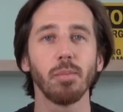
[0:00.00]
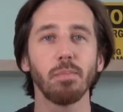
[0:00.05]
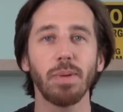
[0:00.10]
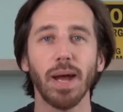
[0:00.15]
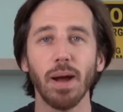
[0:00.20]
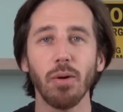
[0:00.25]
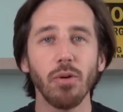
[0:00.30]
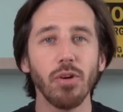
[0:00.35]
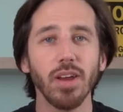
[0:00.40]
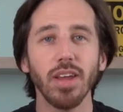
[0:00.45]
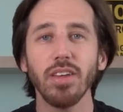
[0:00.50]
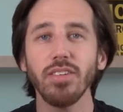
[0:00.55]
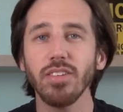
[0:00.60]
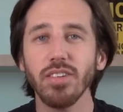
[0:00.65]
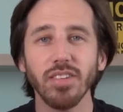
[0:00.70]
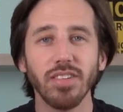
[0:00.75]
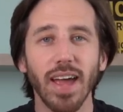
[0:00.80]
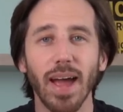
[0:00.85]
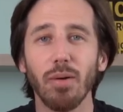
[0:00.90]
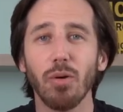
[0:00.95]
Power
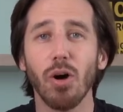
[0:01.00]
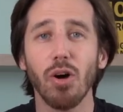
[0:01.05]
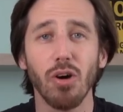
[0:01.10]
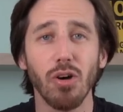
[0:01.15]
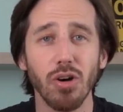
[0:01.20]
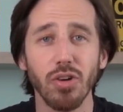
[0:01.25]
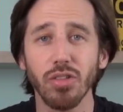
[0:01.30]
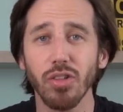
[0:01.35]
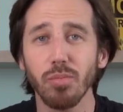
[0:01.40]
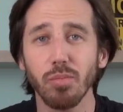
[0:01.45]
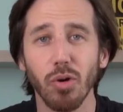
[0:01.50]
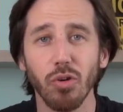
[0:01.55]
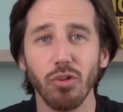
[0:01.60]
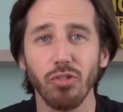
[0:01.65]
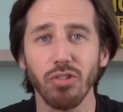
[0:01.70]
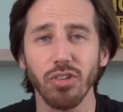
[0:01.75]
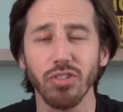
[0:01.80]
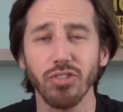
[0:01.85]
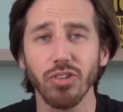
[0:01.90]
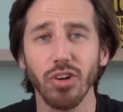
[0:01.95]
isn't how hard the
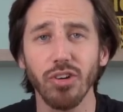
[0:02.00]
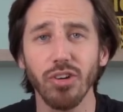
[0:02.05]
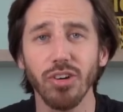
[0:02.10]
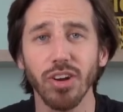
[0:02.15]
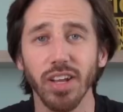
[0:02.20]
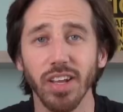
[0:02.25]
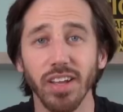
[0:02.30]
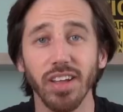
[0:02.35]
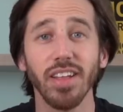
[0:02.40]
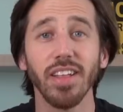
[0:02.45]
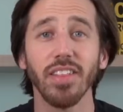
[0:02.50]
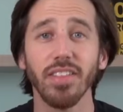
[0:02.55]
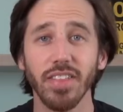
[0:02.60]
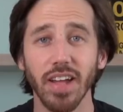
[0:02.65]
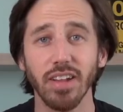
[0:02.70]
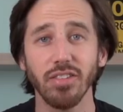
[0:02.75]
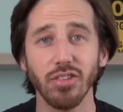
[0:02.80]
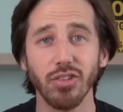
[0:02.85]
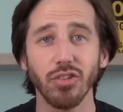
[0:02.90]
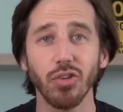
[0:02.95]
motor is turning,
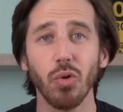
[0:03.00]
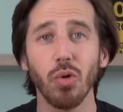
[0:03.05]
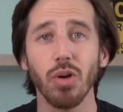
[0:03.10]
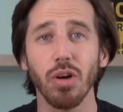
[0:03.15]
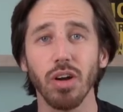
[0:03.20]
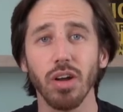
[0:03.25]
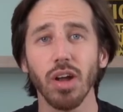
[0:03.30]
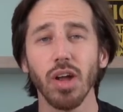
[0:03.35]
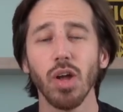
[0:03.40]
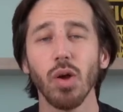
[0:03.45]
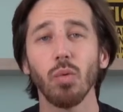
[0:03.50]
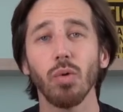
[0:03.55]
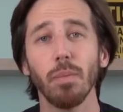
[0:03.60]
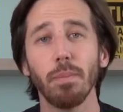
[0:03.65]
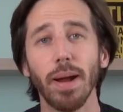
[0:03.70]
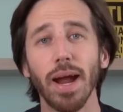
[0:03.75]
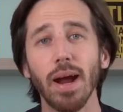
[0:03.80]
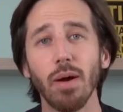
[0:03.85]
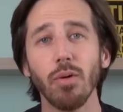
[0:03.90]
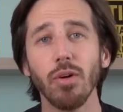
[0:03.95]
that's torque.
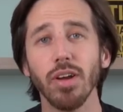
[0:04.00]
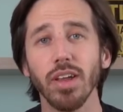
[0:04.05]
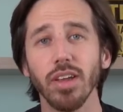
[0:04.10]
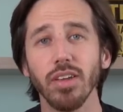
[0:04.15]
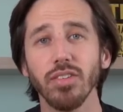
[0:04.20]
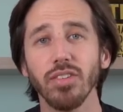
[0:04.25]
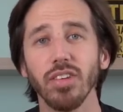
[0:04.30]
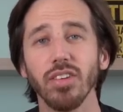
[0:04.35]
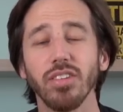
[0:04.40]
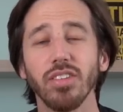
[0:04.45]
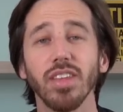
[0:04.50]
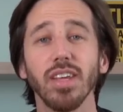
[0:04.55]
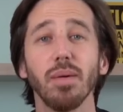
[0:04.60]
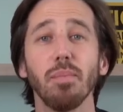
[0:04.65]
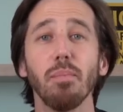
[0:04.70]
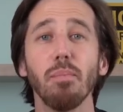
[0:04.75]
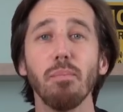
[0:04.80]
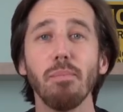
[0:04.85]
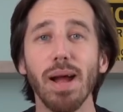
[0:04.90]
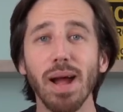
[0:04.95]
What power is, is the
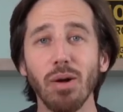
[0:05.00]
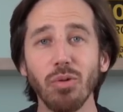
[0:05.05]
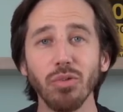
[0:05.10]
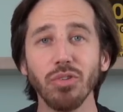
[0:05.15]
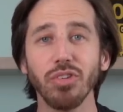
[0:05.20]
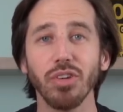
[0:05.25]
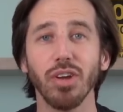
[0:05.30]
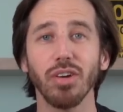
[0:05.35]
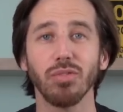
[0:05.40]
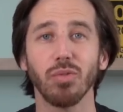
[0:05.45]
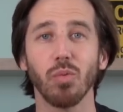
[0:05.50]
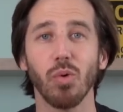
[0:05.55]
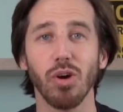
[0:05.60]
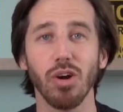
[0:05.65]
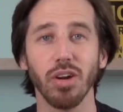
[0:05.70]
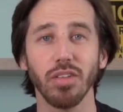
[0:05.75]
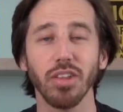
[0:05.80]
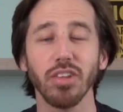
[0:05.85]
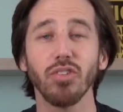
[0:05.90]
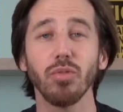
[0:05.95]
amount of
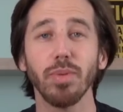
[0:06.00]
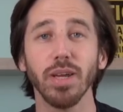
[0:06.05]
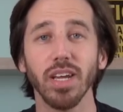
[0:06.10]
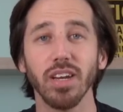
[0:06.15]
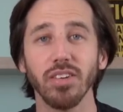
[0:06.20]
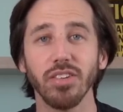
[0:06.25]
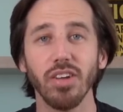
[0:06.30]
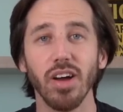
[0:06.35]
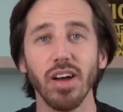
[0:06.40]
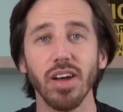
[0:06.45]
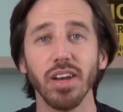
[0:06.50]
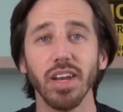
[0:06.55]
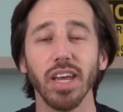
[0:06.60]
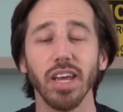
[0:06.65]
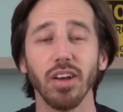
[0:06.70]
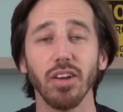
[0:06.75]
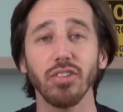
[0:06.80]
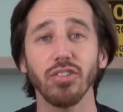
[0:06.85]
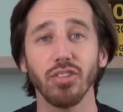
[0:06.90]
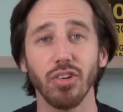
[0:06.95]
work that's being done
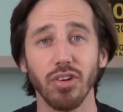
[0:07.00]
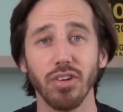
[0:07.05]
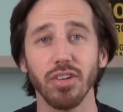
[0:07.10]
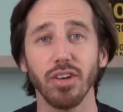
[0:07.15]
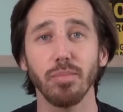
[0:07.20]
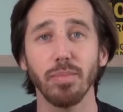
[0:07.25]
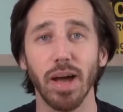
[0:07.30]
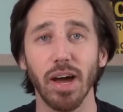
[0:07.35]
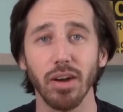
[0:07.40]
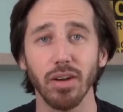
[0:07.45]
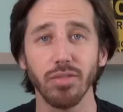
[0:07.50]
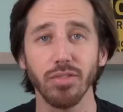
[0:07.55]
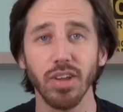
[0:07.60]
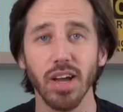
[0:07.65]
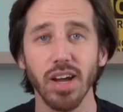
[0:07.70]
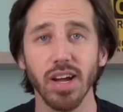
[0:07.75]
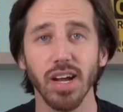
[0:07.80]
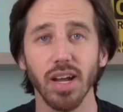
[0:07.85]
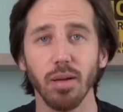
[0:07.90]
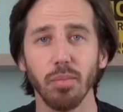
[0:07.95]
in a certain amount of
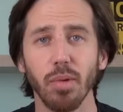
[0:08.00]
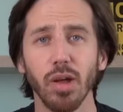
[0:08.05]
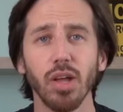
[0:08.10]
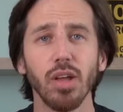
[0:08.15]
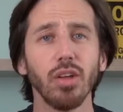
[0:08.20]
time.